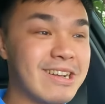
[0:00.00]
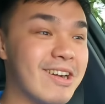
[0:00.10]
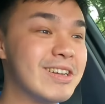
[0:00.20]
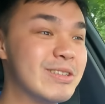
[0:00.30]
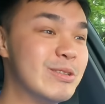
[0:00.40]

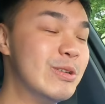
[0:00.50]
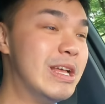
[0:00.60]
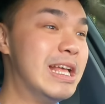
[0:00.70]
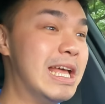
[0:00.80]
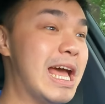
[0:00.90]
car too,
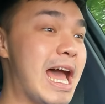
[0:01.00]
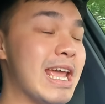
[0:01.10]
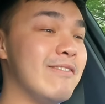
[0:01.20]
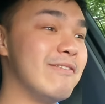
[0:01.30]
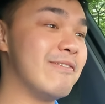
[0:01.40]

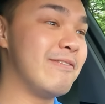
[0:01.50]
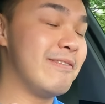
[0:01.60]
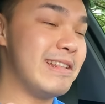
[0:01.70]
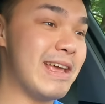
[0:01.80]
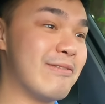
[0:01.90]
I've
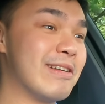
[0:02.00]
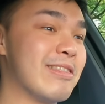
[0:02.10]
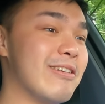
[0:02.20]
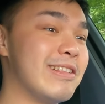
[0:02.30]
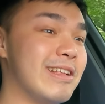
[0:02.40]
never
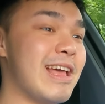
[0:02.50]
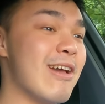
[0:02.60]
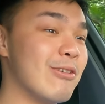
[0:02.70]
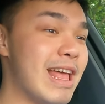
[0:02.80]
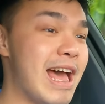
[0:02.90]
thought that I
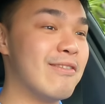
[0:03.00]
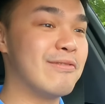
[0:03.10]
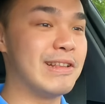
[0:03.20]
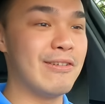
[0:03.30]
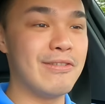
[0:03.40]
would
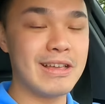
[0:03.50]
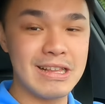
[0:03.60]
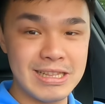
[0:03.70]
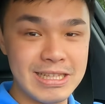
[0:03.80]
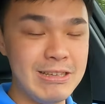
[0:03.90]
have
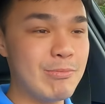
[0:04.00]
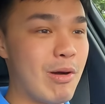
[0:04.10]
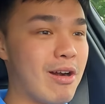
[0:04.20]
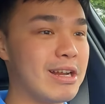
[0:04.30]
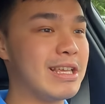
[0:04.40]
difficulty
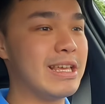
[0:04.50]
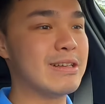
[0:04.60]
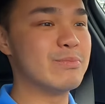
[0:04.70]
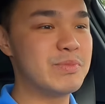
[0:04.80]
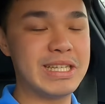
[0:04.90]
parking
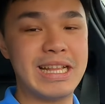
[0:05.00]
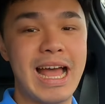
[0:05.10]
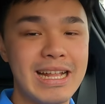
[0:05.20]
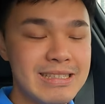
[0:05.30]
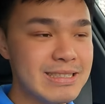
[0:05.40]

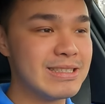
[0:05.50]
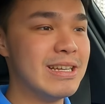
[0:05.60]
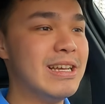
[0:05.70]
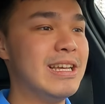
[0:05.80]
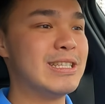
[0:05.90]
sedans,
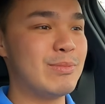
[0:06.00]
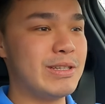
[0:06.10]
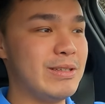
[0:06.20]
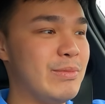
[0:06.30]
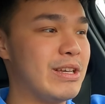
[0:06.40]

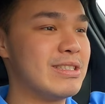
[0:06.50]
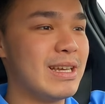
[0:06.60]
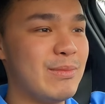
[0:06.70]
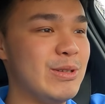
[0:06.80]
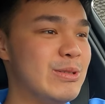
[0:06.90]
especially because
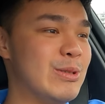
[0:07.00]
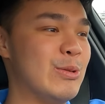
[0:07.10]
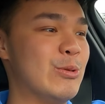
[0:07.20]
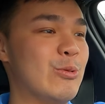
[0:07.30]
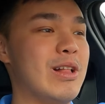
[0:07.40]
I'm used to,
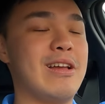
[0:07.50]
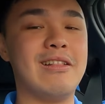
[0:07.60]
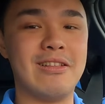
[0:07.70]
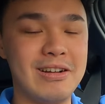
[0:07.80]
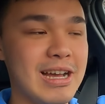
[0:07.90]
well, I
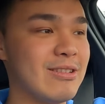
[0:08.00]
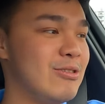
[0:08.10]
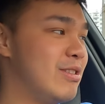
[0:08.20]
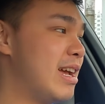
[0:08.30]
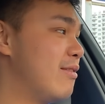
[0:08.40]
learned how to
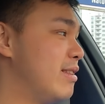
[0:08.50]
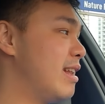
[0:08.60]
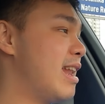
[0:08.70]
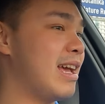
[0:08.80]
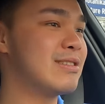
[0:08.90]
drive in the
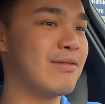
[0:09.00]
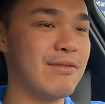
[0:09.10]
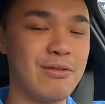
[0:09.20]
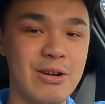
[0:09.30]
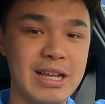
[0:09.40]
likes of the
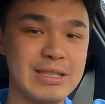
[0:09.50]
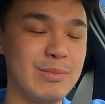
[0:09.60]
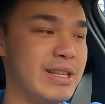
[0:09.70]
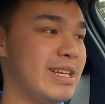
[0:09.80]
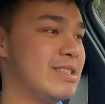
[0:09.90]
Ford
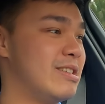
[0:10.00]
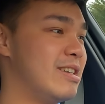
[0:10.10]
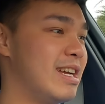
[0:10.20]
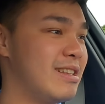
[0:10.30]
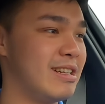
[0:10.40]
Expedition,
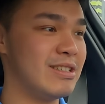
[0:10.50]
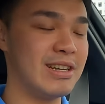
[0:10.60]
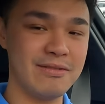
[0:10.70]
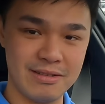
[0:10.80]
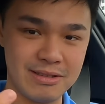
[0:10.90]
right? And I
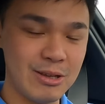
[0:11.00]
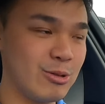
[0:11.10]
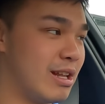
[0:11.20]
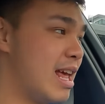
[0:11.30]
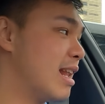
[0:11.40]
drive the
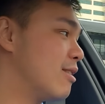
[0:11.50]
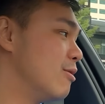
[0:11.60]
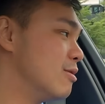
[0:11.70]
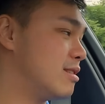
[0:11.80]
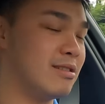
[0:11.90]
Toyota Land
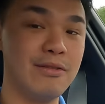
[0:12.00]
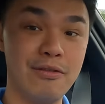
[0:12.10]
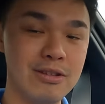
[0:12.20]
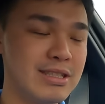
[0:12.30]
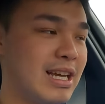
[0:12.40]
Cruiser, the
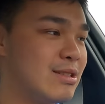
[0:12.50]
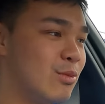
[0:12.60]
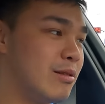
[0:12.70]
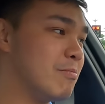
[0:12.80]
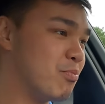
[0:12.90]
full-size
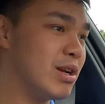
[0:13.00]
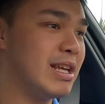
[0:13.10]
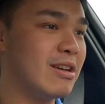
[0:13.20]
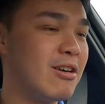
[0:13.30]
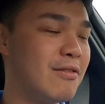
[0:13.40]
one,
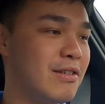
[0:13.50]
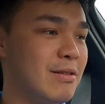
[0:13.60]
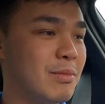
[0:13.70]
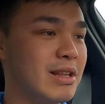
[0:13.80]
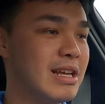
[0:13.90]
pretty often,
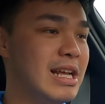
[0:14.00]
but